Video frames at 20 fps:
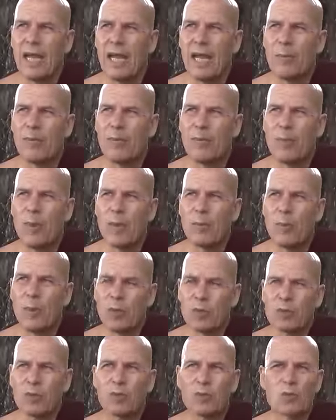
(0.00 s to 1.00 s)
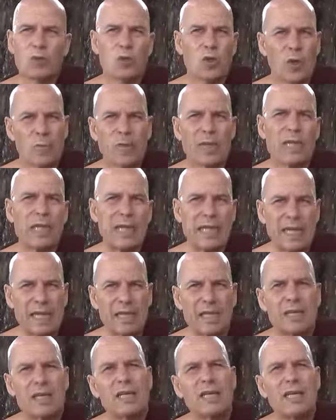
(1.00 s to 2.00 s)
a, a person who's terminally
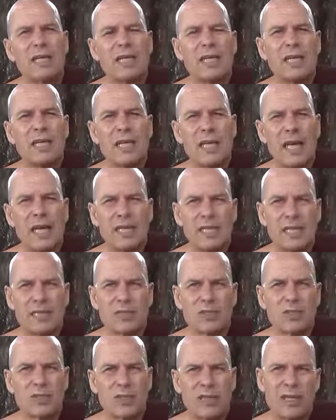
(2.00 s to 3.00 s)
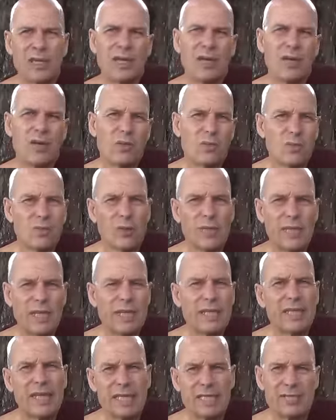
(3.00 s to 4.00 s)
ill and is uh,
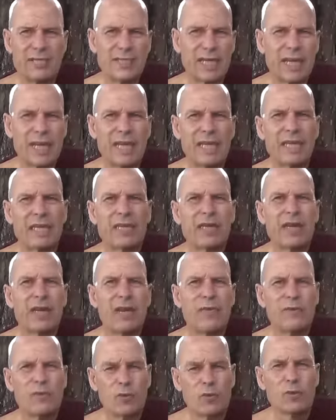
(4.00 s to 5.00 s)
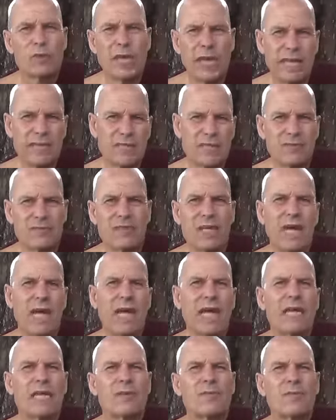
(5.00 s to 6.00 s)
within, let's say, a few days of
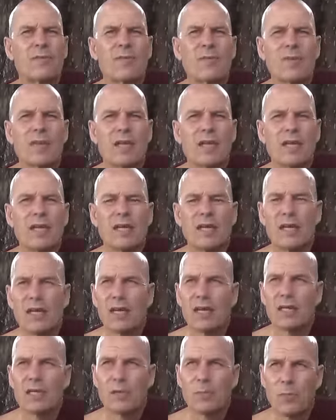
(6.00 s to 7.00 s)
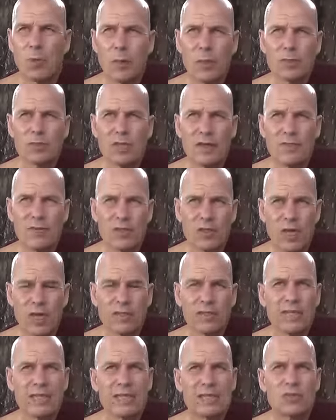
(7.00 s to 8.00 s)
dying, the purpose of a
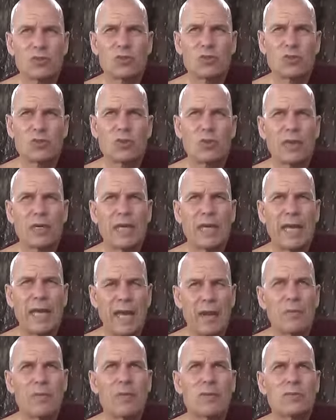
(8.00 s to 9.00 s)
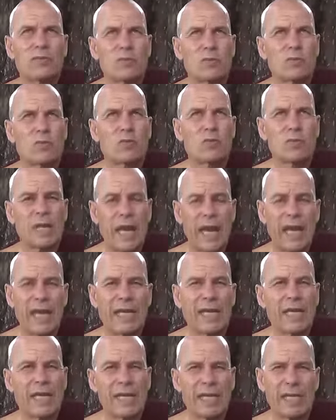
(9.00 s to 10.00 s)
doctor is to uh, help them to die
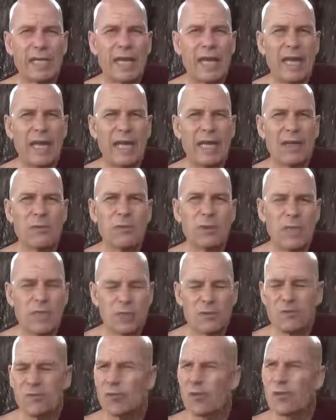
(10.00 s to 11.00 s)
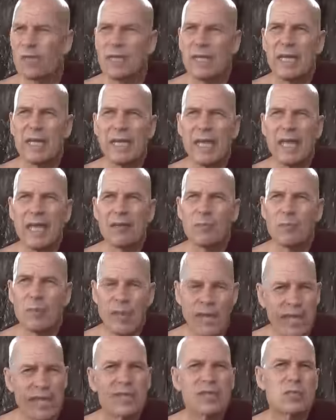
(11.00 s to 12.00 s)
in a peaceful and
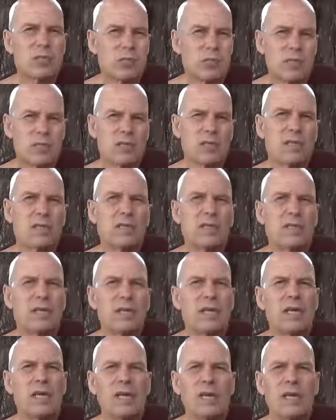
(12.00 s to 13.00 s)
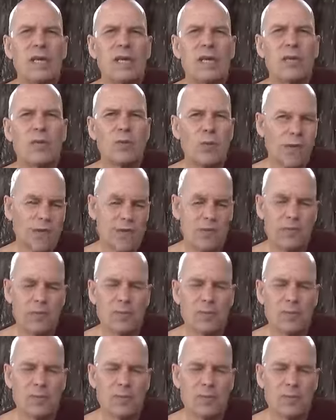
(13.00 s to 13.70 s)
painless uh, way.